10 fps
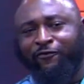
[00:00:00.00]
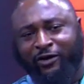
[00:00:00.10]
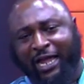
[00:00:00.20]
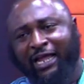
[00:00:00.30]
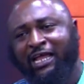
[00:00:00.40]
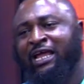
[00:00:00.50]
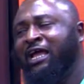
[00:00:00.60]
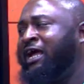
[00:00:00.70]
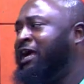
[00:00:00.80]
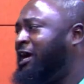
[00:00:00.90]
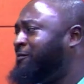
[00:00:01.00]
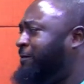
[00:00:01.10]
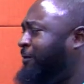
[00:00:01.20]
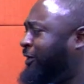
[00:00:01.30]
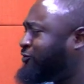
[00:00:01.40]
na am be
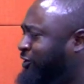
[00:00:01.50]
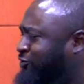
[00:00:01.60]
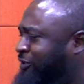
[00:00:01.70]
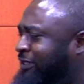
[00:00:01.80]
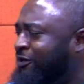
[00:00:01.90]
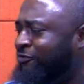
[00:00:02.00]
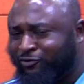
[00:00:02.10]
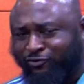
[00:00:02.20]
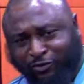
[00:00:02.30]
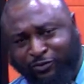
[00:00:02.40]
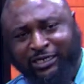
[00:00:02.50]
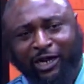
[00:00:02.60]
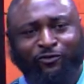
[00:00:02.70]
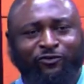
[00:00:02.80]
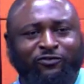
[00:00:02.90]
ba so this weekend no so omo jina ko
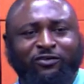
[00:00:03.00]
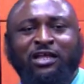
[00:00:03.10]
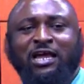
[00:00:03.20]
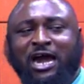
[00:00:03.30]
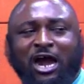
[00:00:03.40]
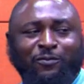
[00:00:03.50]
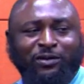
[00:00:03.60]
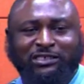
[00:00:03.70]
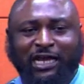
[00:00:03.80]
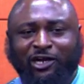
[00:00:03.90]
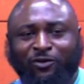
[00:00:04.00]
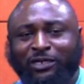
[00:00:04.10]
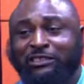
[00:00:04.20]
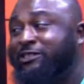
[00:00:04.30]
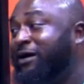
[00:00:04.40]
no am be si aka omo the
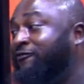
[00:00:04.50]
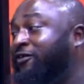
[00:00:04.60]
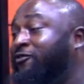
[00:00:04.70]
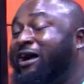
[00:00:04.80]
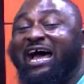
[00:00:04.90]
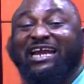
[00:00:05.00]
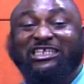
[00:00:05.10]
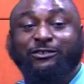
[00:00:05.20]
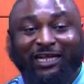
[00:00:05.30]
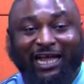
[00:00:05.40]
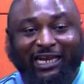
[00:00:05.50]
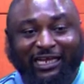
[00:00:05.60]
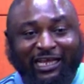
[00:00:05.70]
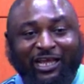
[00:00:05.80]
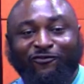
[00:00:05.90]
team e fe no RS Berkane
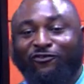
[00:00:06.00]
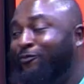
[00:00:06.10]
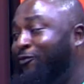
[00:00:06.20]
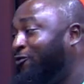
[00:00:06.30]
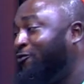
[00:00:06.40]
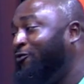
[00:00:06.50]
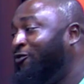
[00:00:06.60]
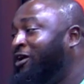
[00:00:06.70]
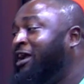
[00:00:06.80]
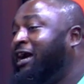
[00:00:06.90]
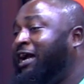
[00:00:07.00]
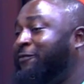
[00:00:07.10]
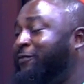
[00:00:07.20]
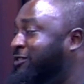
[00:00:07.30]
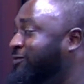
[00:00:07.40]
from Morocco and a
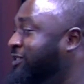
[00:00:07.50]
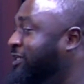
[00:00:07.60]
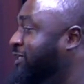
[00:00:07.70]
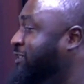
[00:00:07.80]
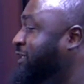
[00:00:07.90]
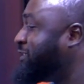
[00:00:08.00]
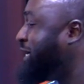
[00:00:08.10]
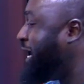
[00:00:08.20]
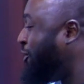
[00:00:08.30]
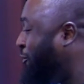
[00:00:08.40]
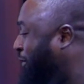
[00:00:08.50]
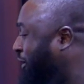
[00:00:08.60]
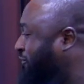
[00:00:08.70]
betimi ehia all playoffs